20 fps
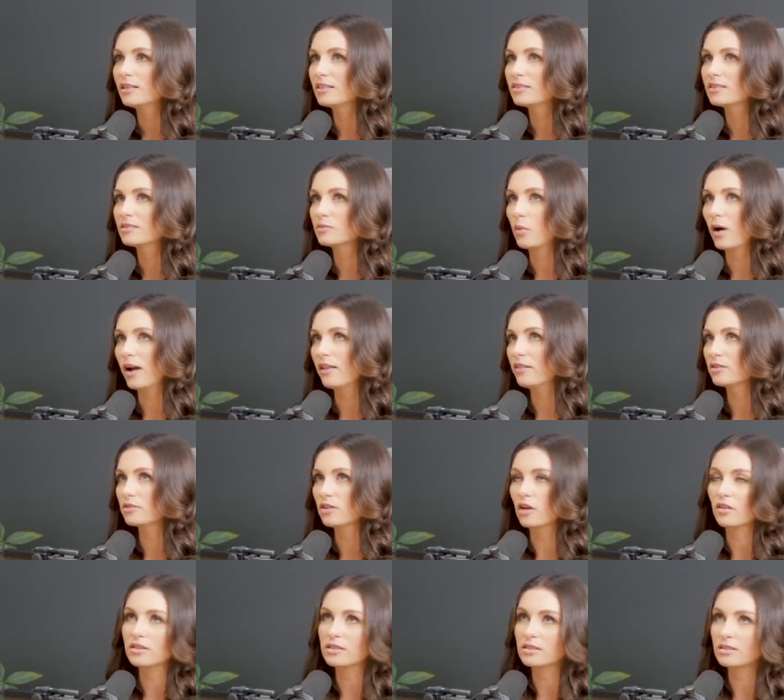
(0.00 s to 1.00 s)
it's why
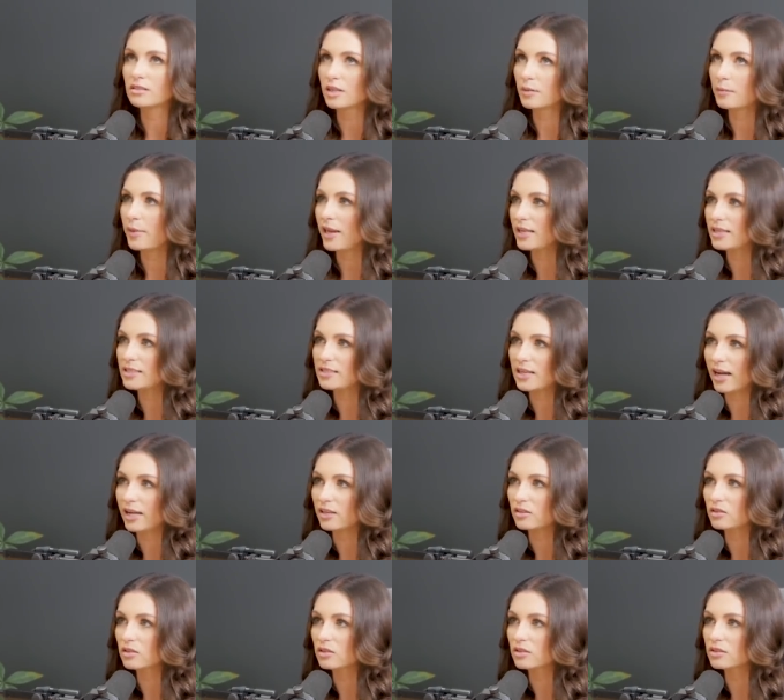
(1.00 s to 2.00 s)
there's all these clickbaity
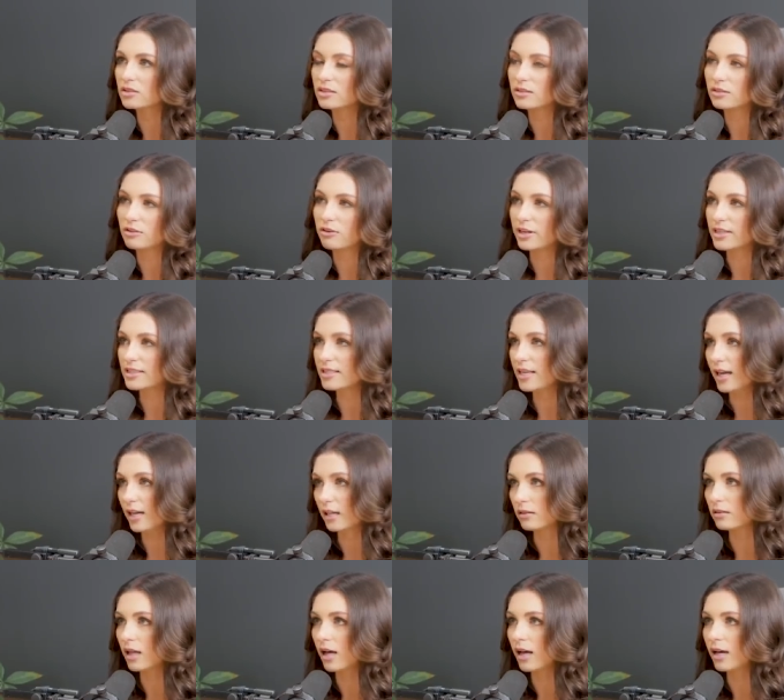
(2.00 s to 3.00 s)
titles and crazy
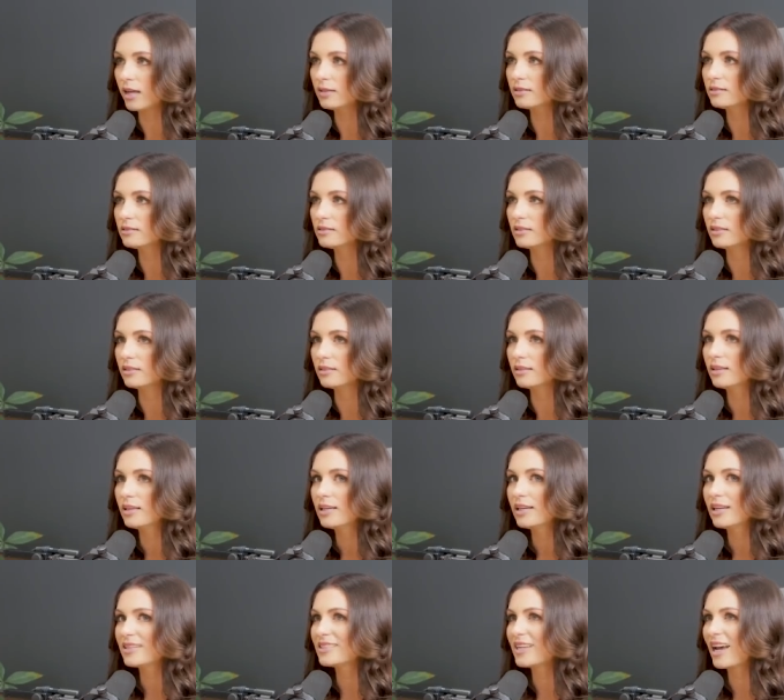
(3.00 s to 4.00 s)
headlines, and
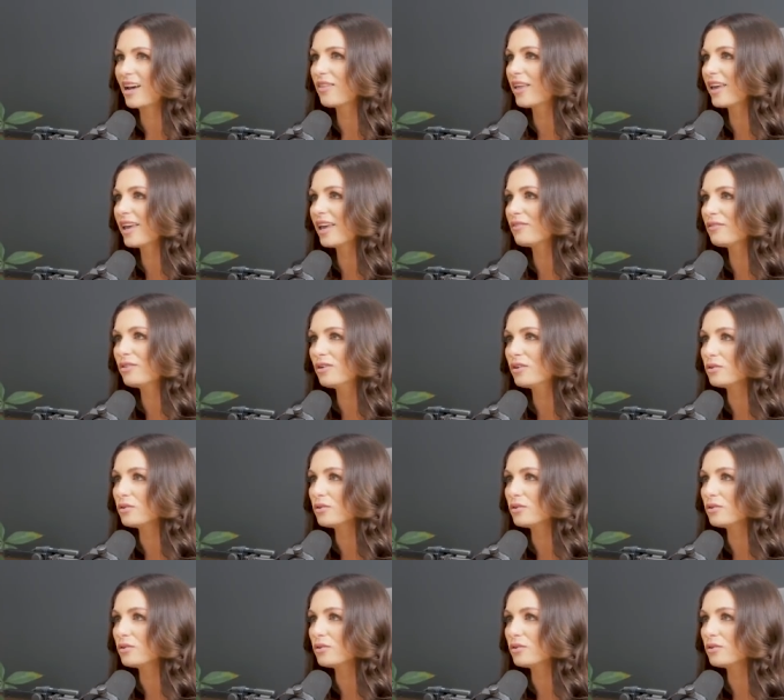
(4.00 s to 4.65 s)
it's how they get